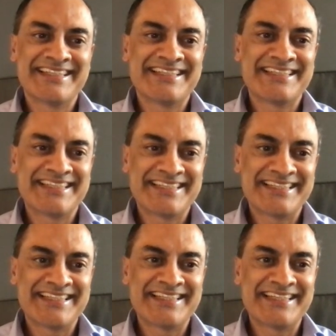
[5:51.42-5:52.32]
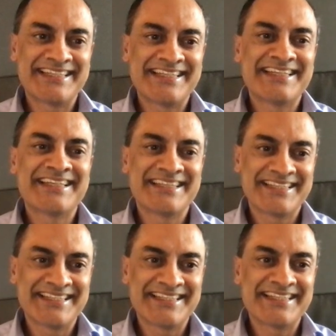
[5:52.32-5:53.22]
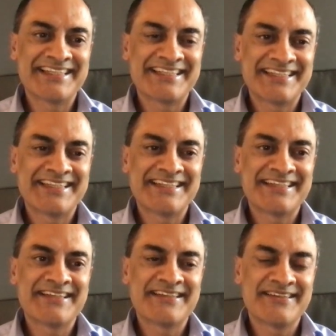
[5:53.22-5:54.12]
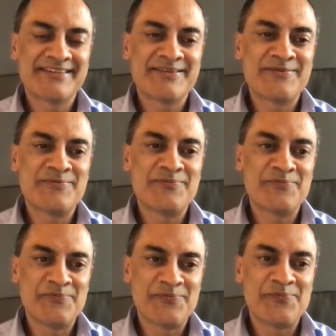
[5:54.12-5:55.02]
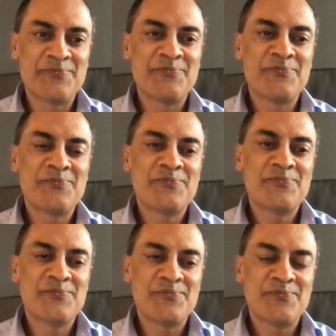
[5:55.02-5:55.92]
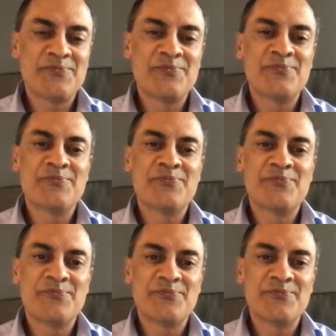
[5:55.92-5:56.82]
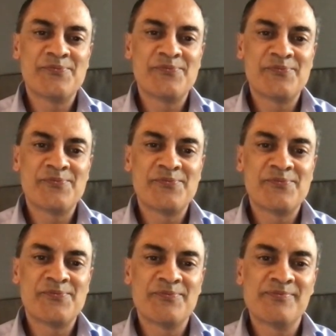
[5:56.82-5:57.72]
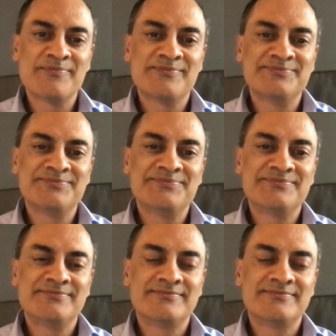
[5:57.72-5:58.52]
[no speech]